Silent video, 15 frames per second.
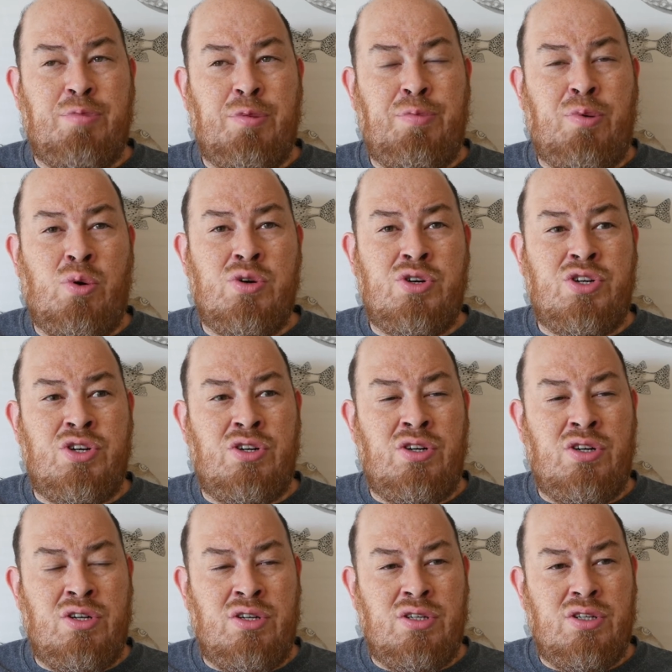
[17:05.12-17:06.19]

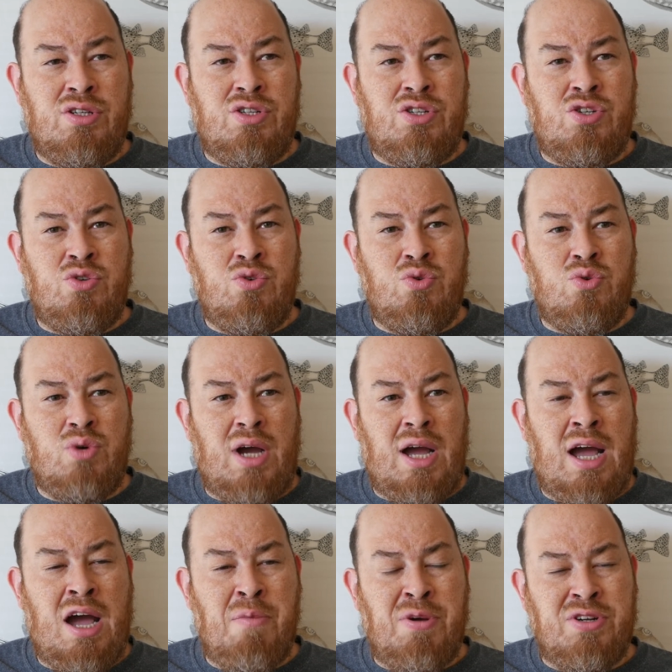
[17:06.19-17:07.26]
proportional to
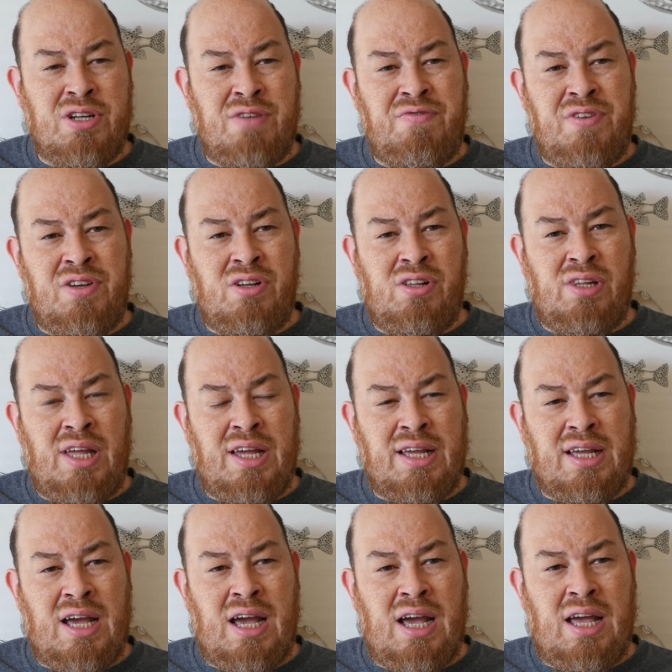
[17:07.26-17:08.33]
how much I feel
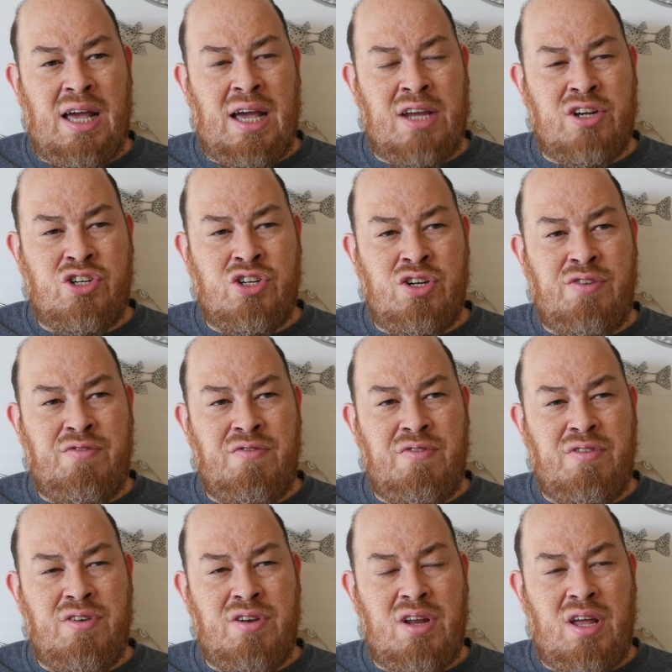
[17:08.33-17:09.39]
like I should,
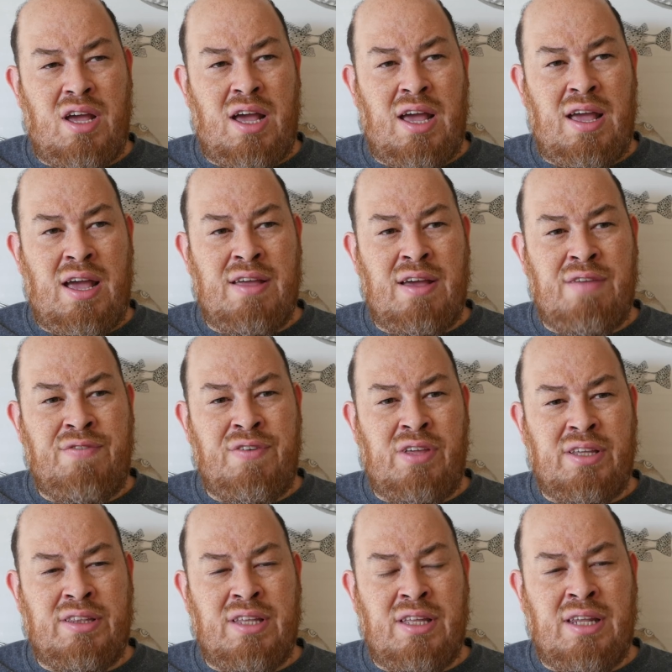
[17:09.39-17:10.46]
I, I feel
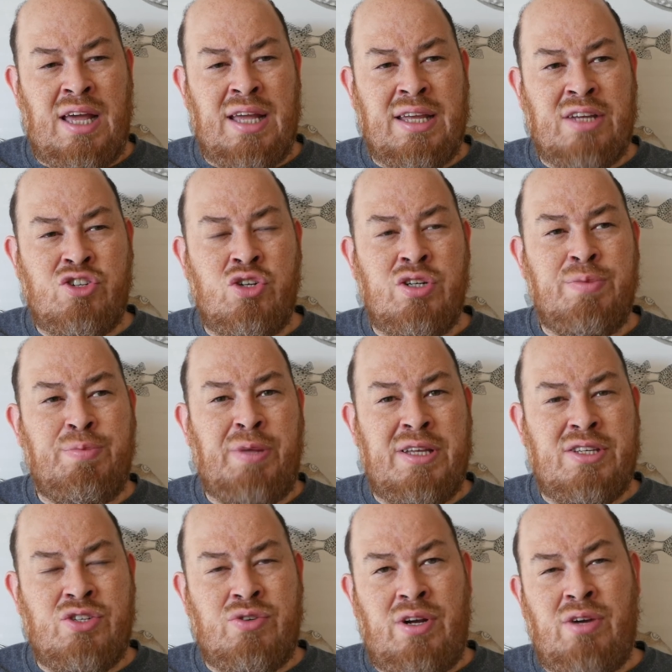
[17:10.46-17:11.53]
like that I shouldn't play
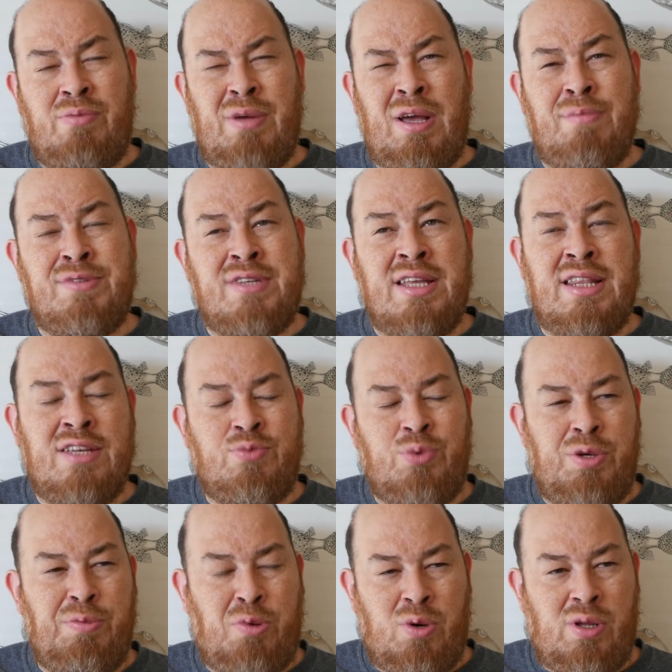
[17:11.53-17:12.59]
it straighter. I'm saying that's
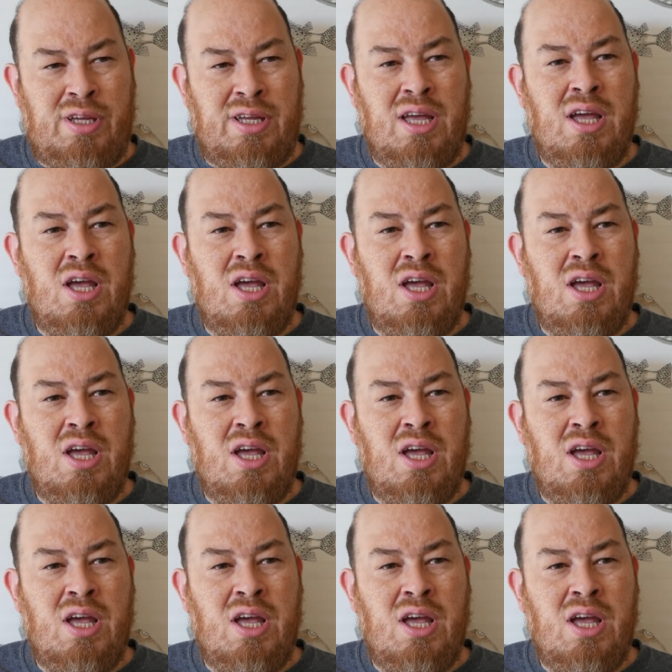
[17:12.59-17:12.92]
really poorly.